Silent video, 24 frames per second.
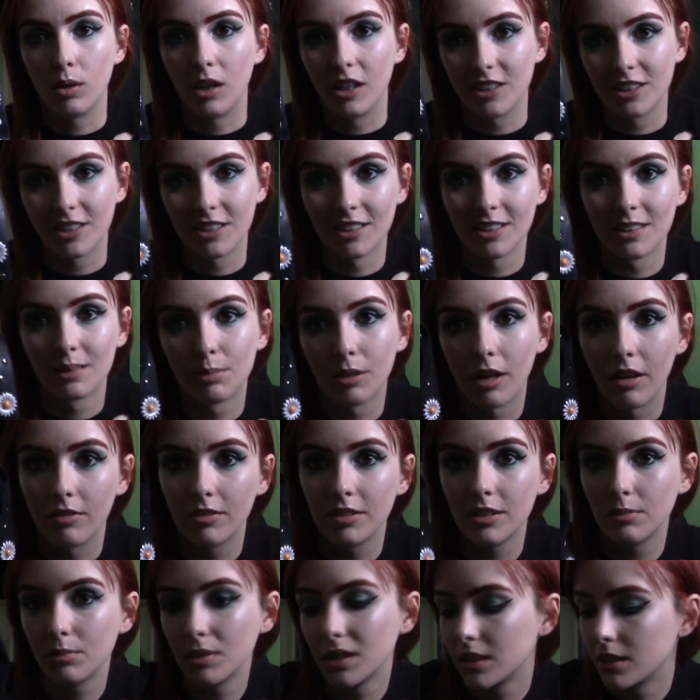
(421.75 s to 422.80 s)
wash this
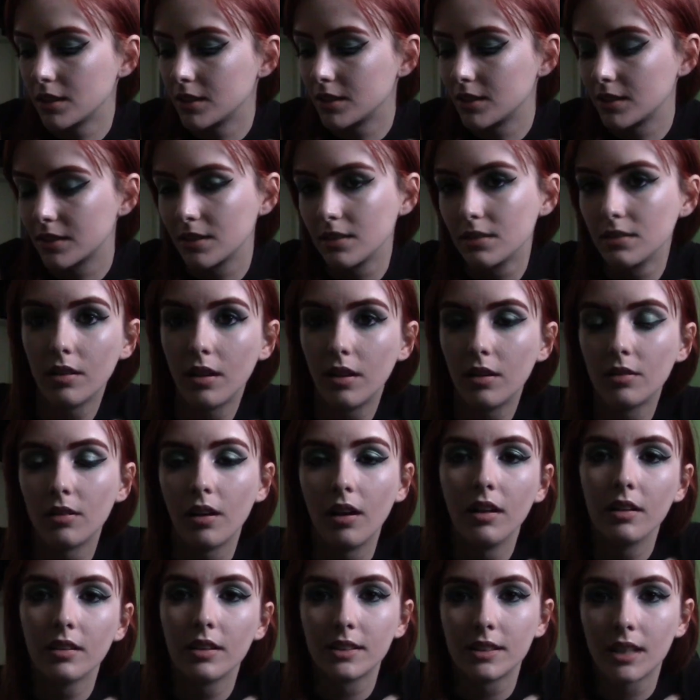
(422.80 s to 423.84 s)
probably because a
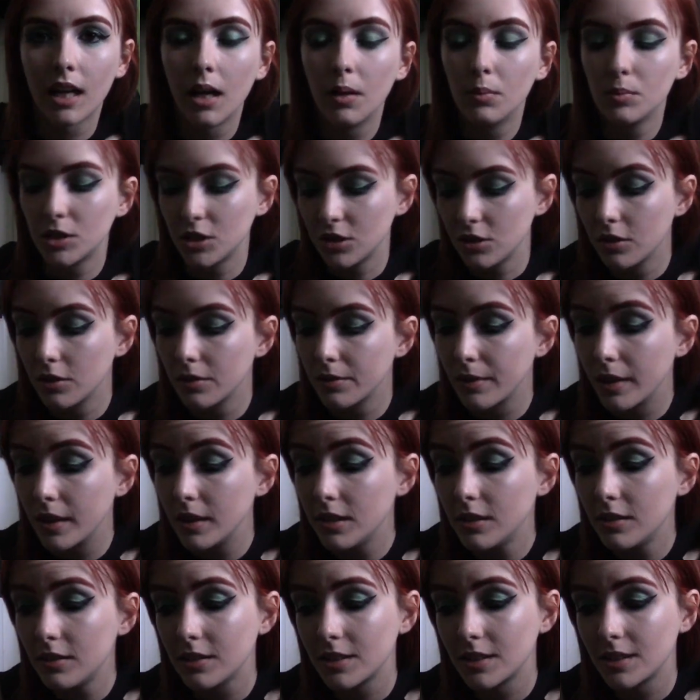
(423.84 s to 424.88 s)
lot of the times you go to
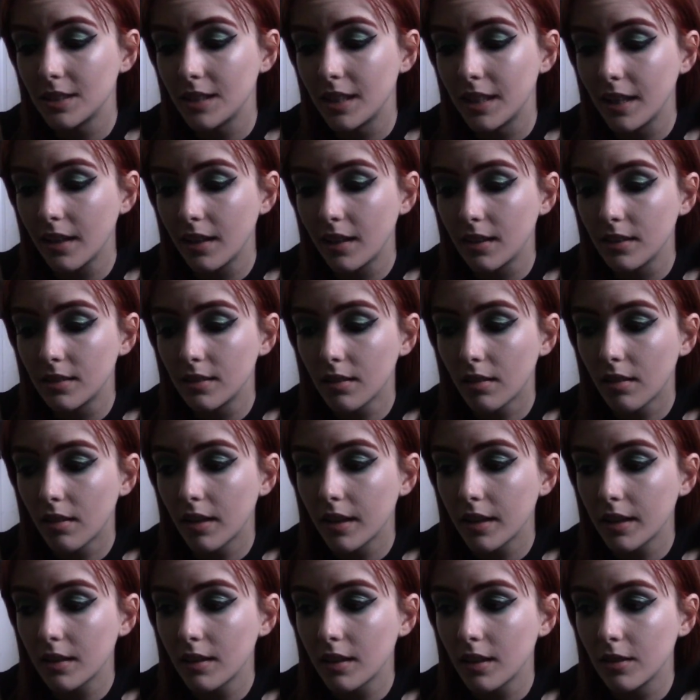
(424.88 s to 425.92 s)
venues and
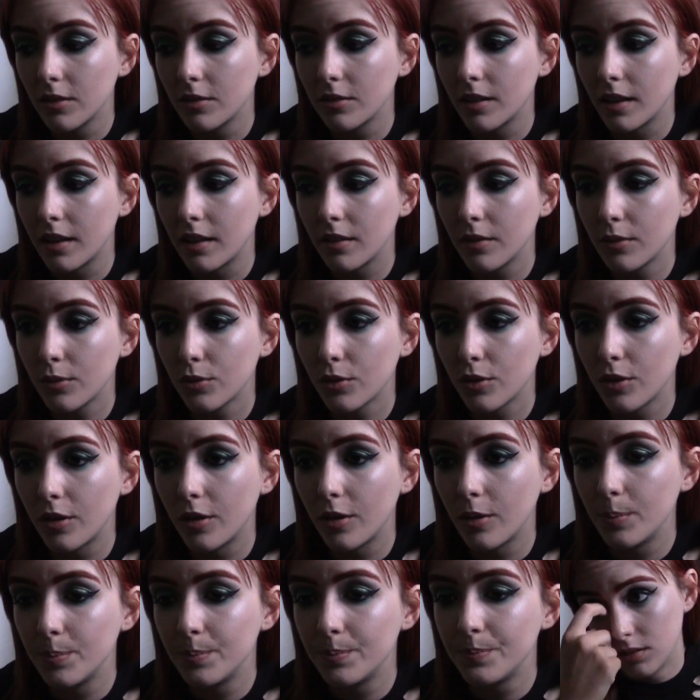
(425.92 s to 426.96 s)
like they don't have
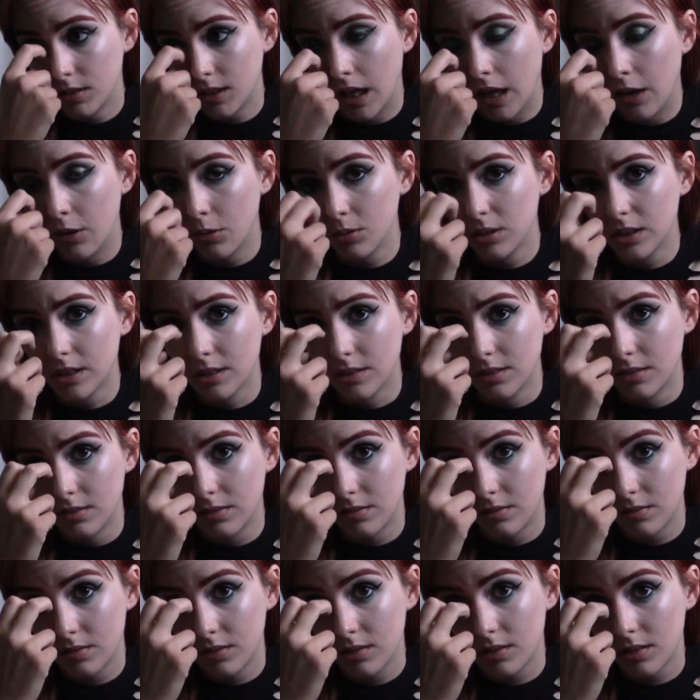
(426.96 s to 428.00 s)
um, towels
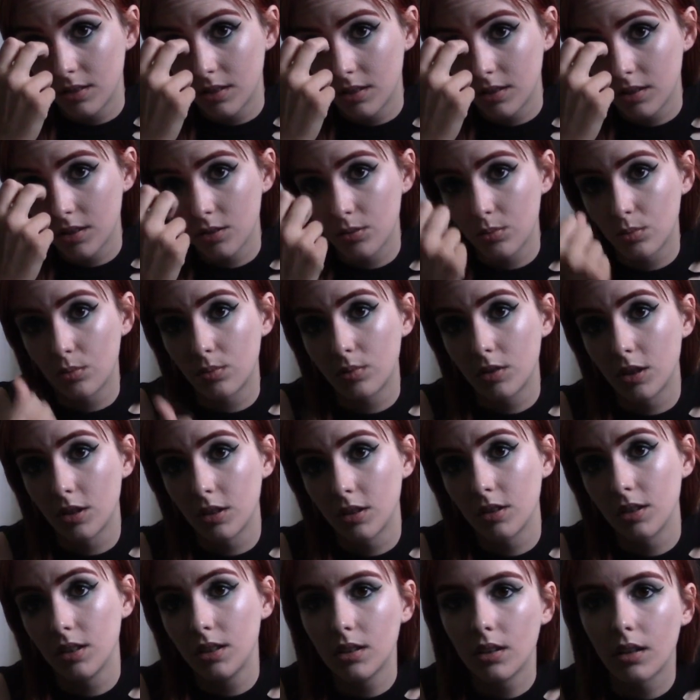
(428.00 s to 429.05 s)
to, to
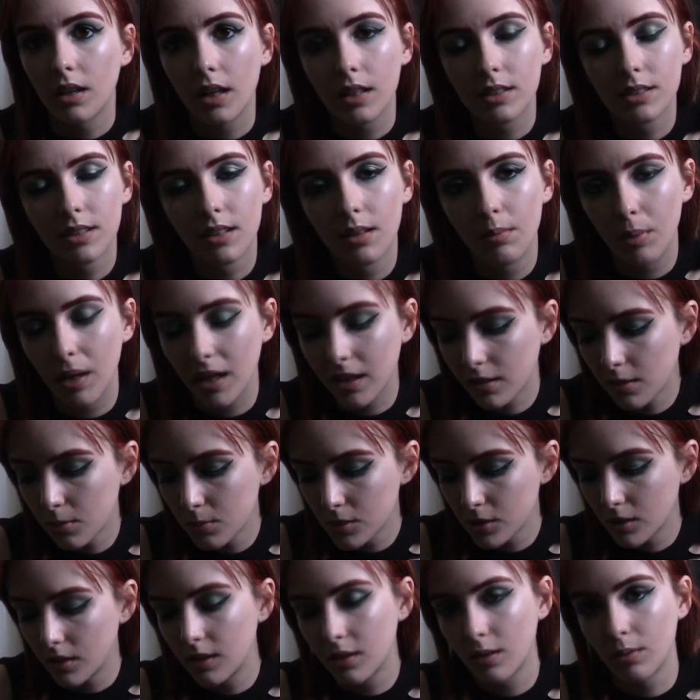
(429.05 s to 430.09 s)
clean your hands in the bathroom
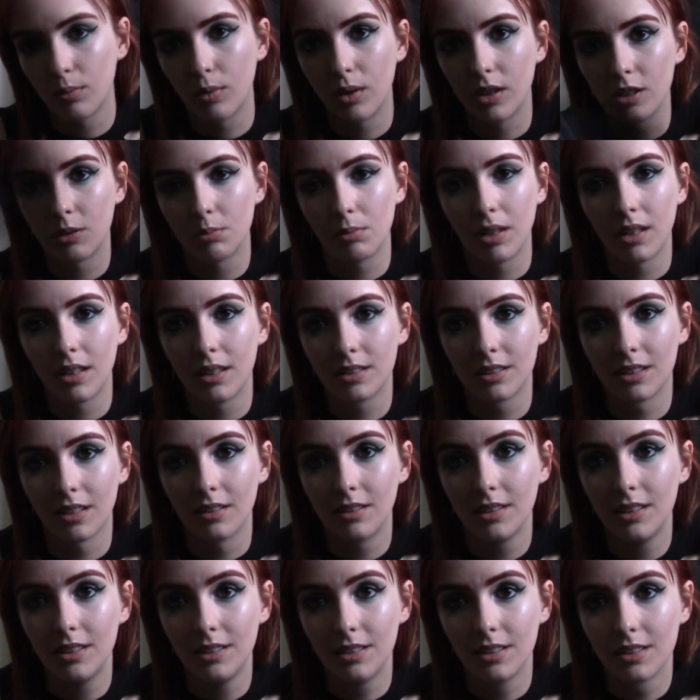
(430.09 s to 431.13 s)
so I end up washing my hands
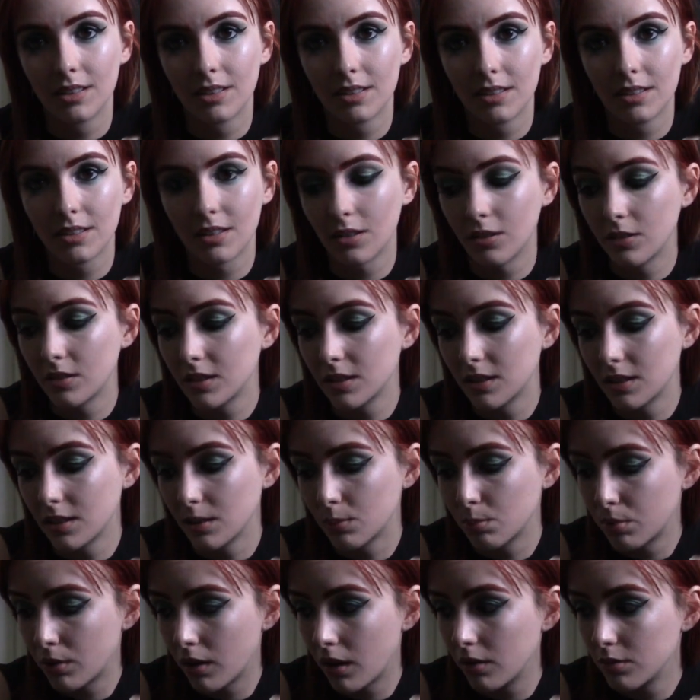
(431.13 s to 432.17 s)
on these. So this is
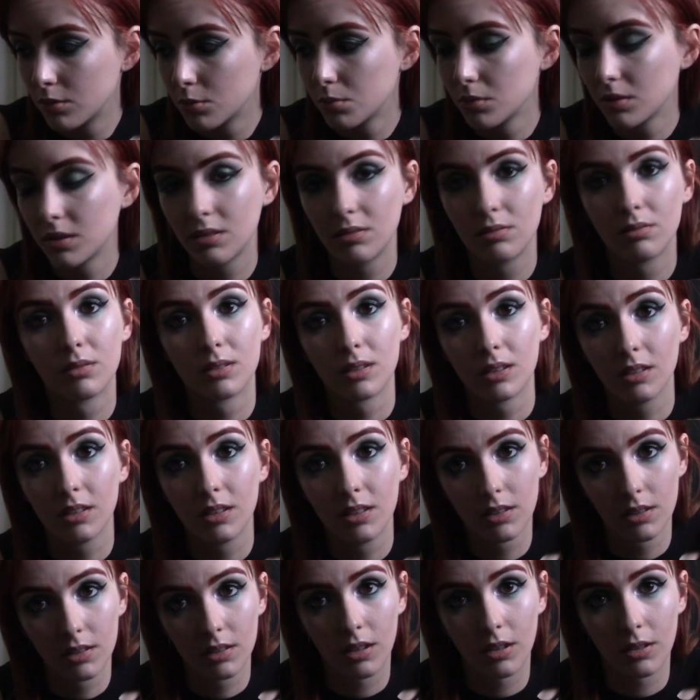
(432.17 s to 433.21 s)
probably
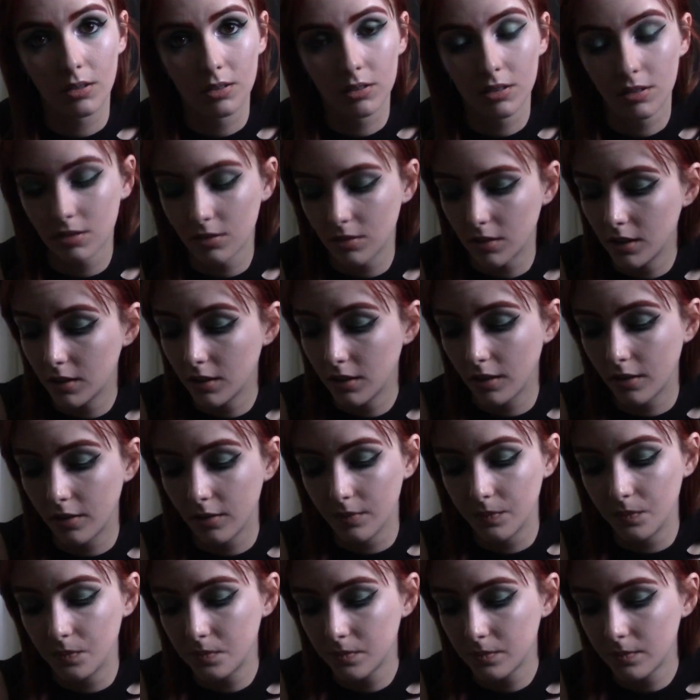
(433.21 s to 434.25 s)
really gross right now.